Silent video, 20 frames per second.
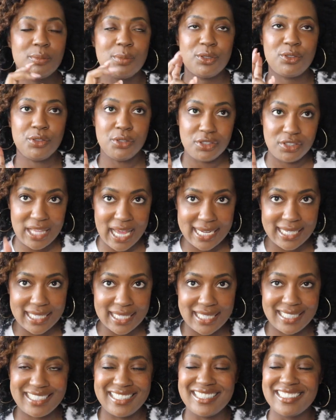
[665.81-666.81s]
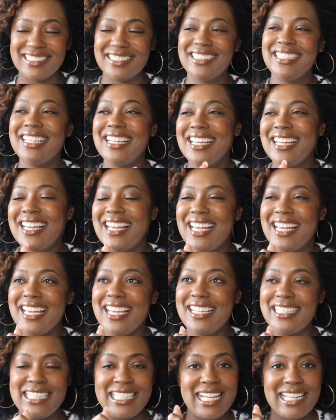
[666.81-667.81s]
But second,
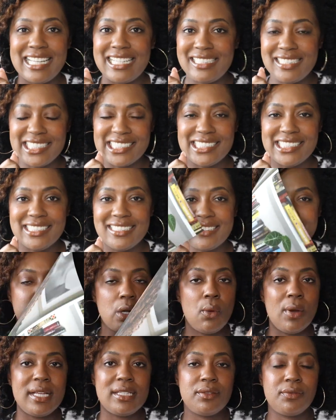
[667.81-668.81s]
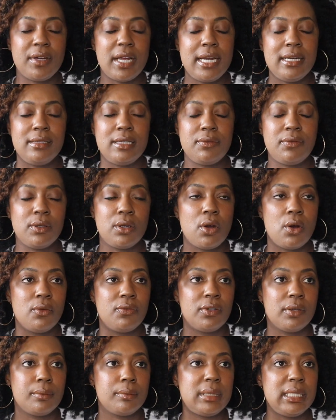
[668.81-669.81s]
it's not that serious. So it's very difficult
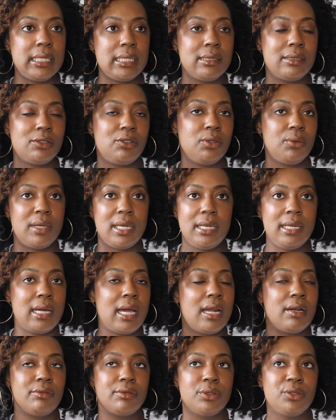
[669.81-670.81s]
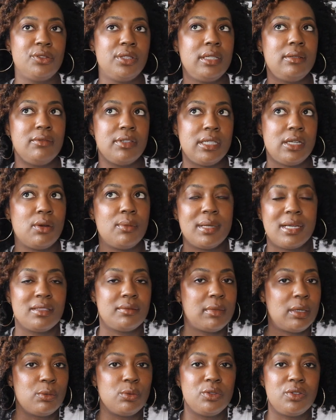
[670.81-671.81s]
for me to do any kind of routine video because
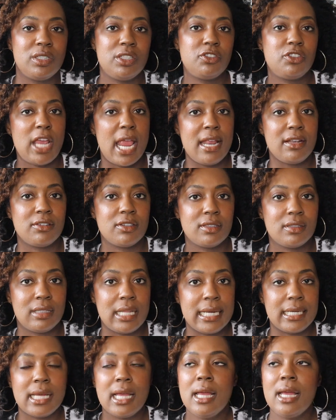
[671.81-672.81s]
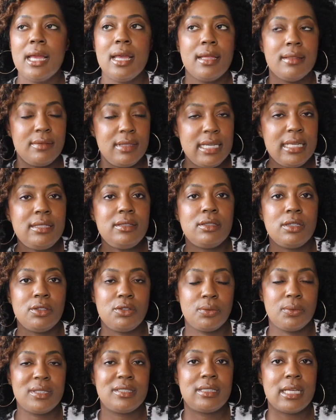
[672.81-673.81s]
my routine changes. Like, this
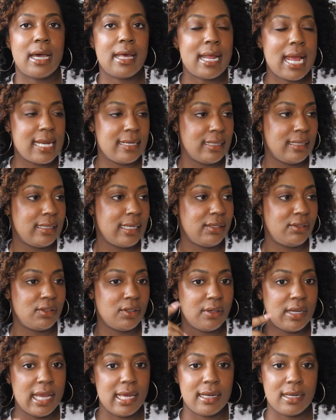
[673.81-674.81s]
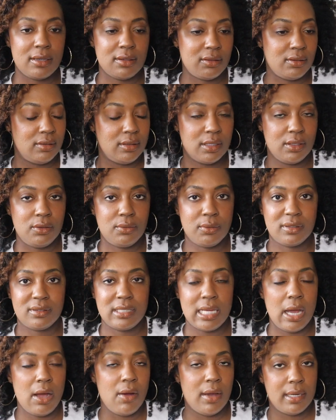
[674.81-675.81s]
twist out I did yesterday, and I just did a twist
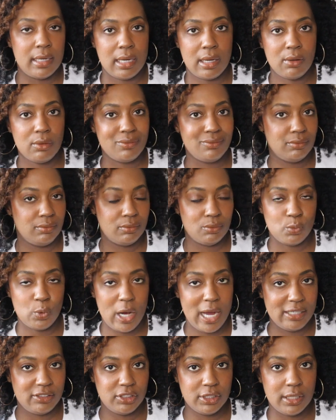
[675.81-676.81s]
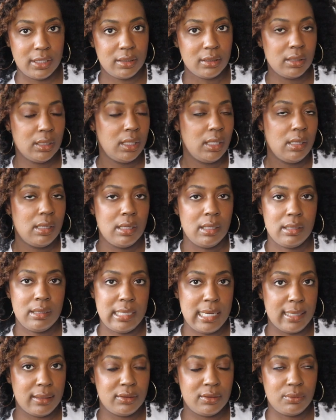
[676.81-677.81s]
out, and I'll wash it
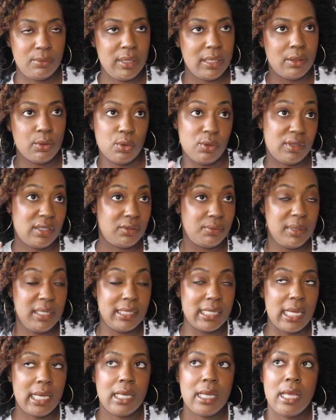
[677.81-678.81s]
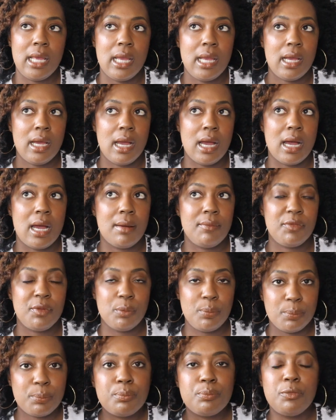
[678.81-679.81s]
next week or this weekend.
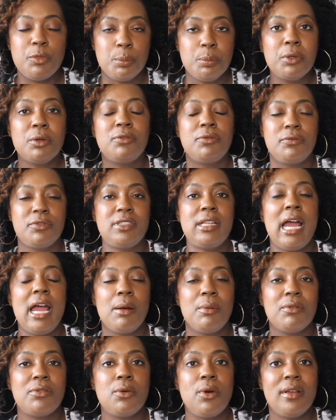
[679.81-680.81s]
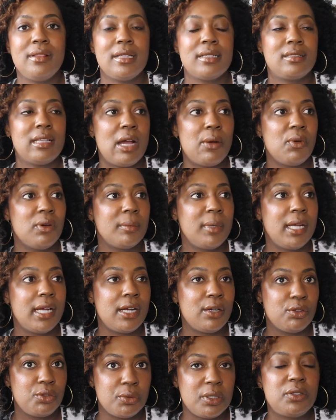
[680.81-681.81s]
The style before this, I wore my
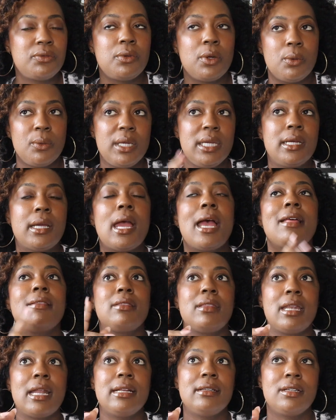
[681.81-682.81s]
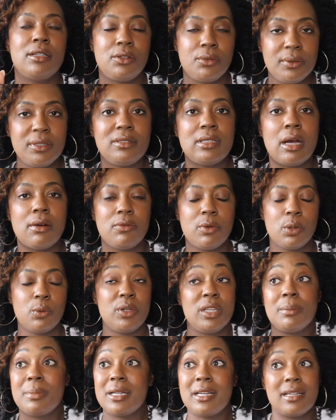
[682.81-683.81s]
hair in twist for a week, and then I did a twist out for a
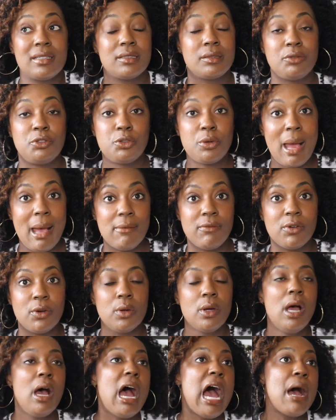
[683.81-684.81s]
week because of travel.